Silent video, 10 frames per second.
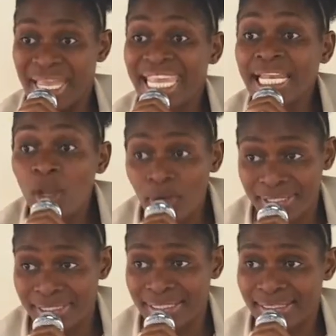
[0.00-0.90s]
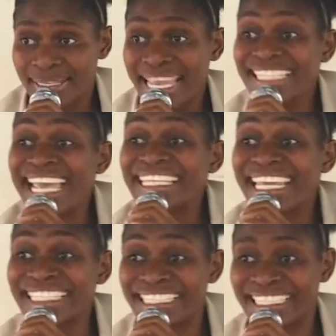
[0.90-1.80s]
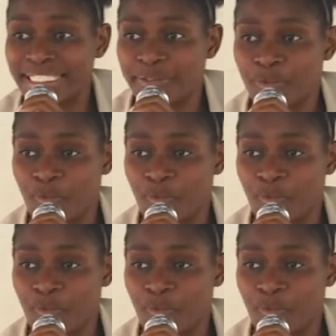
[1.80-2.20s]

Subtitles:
He lost his identity.